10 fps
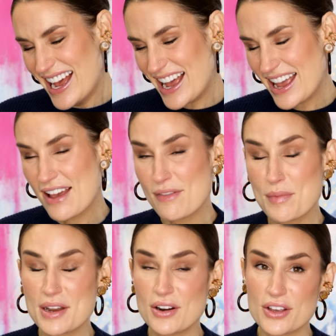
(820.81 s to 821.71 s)
I have
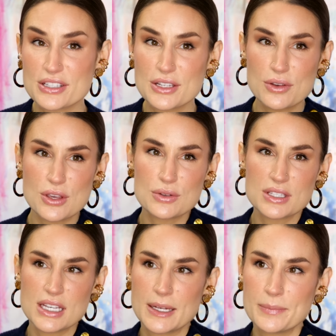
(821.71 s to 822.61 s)
been also
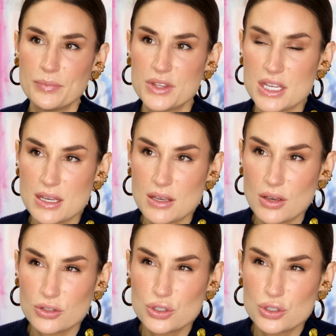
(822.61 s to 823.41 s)
using the